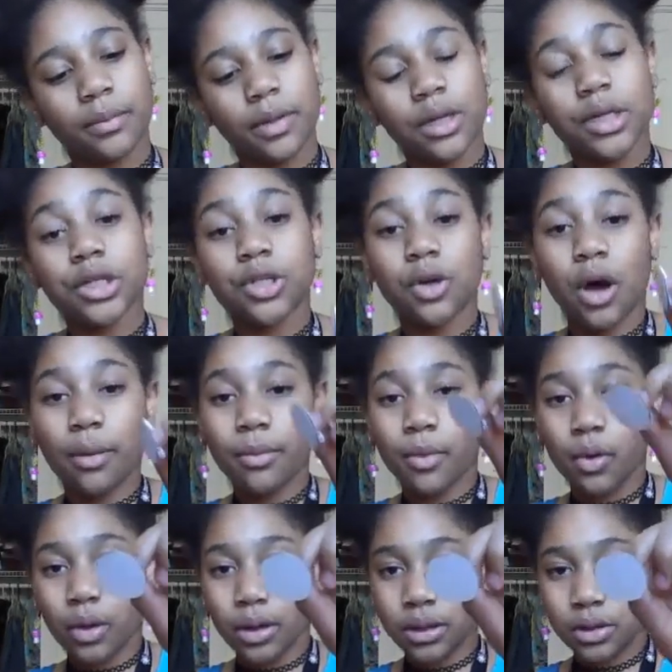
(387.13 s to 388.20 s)
So I'm
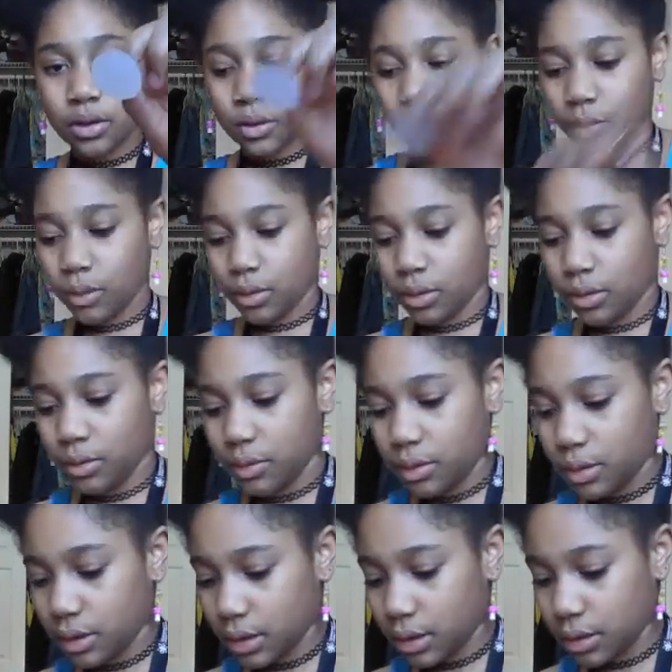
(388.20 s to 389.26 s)
going to use
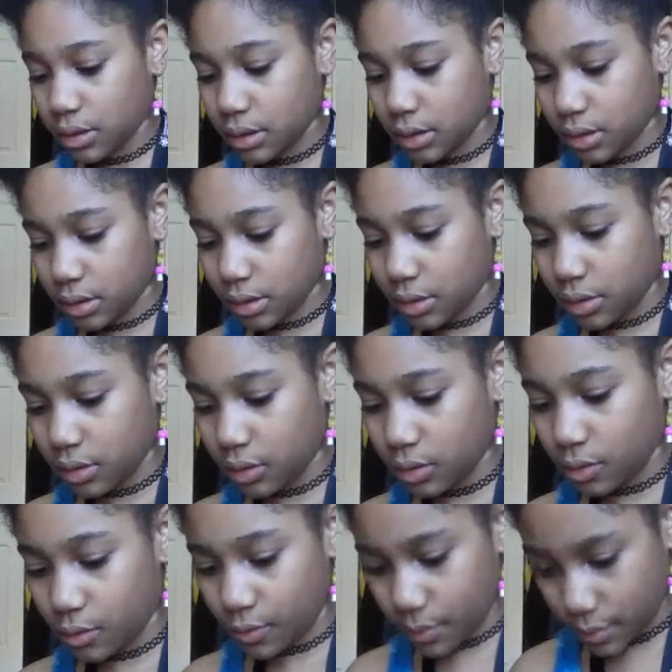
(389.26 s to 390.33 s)
this
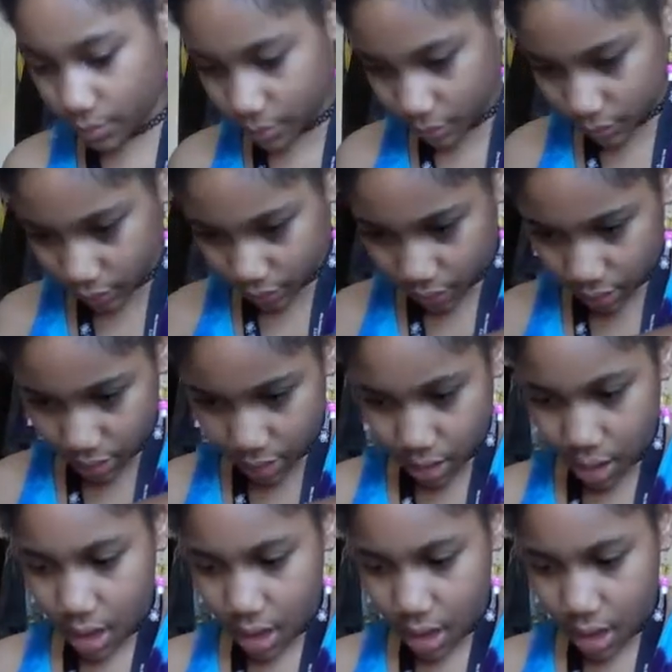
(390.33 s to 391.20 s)
to see